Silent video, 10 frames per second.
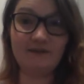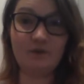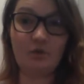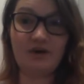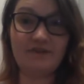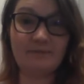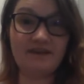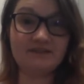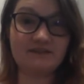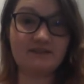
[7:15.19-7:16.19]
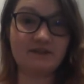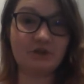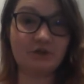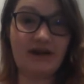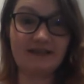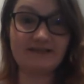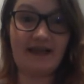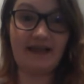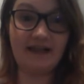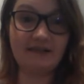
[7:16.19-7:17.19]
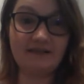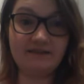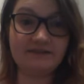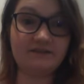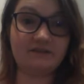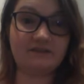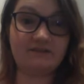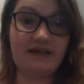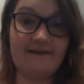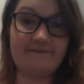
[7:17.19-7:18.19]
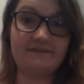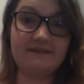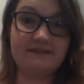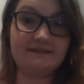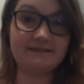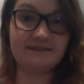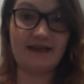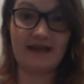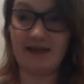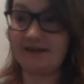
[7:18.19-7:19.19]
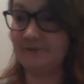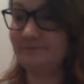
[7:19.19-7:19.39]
The one that makes the correct L is your left side.